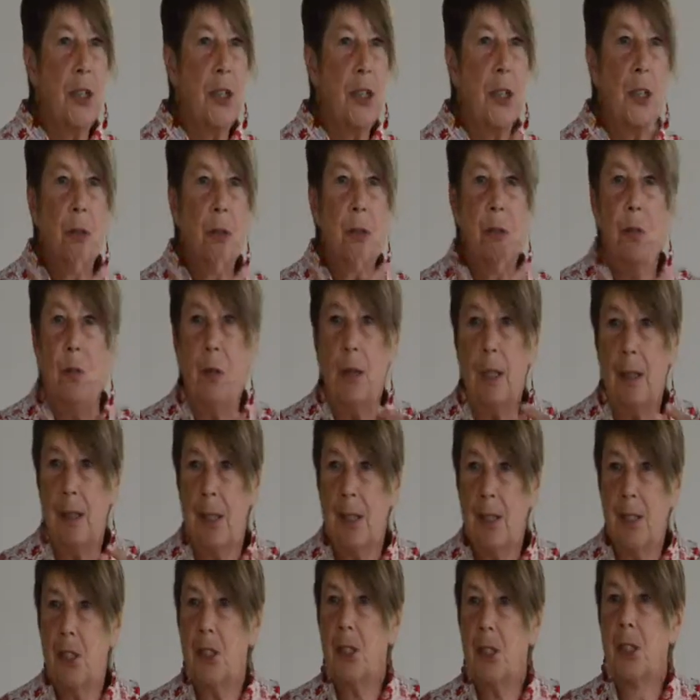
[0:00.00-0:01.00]
to, well,
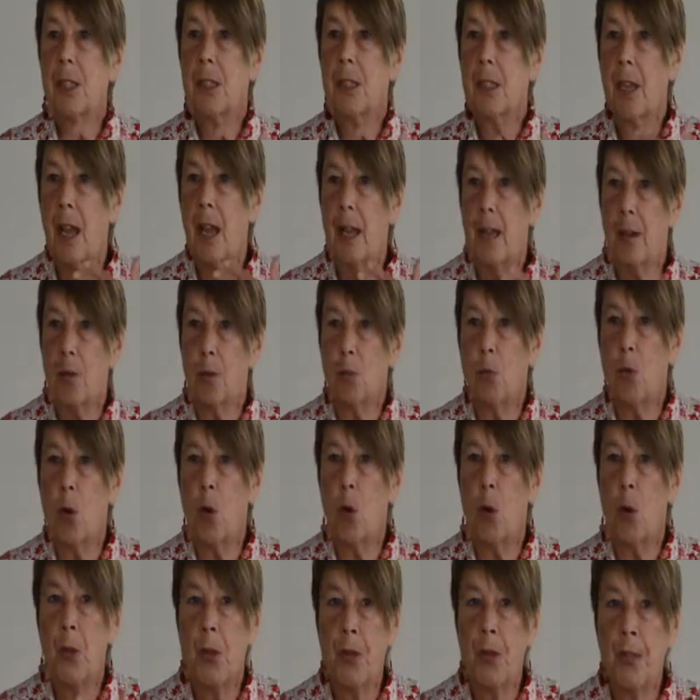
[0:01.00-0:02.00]
let's just kind of
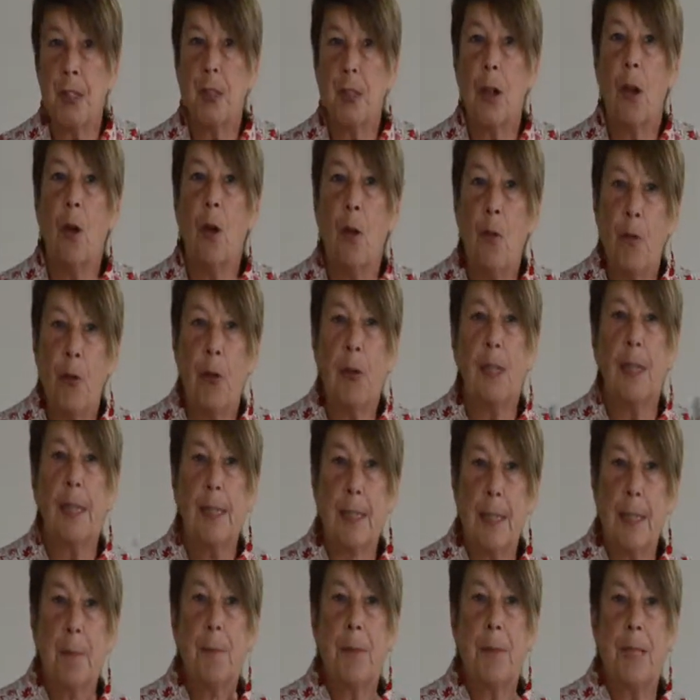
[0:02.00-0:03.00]
roll this over,
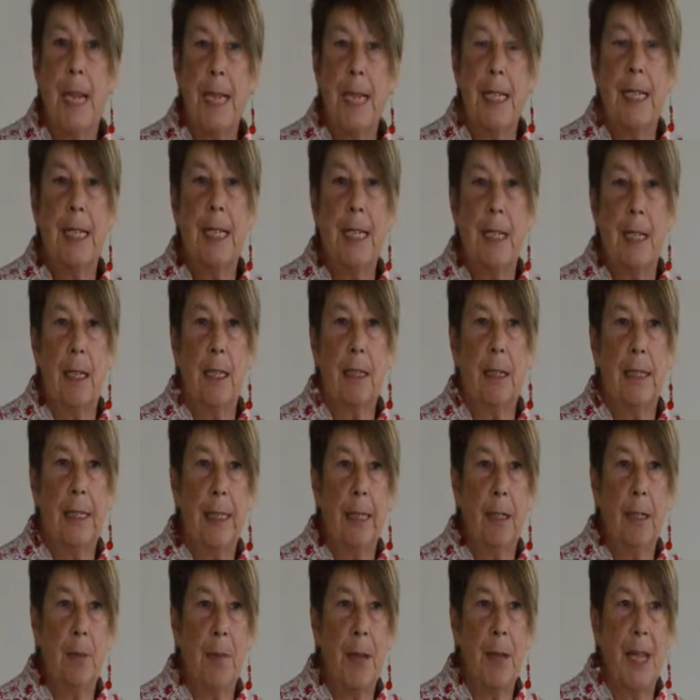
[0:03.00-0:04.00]
let's update it a
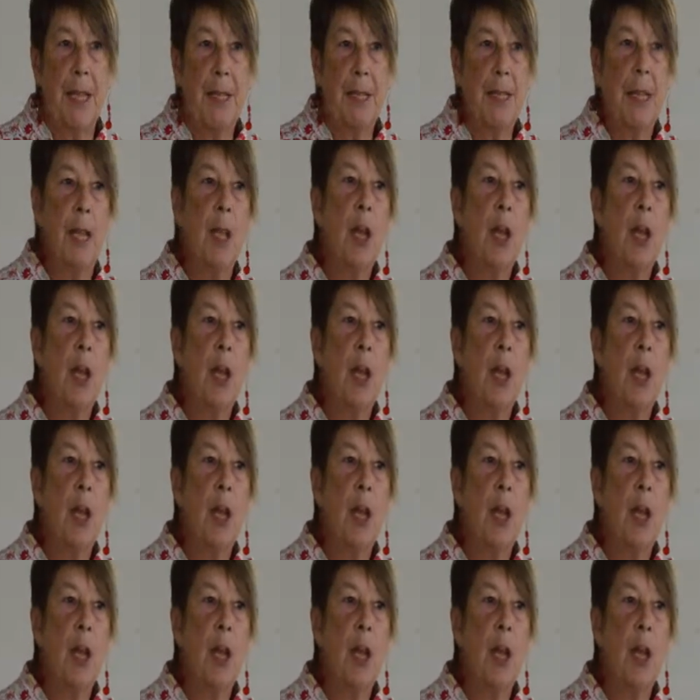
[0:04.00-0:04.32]
little bit.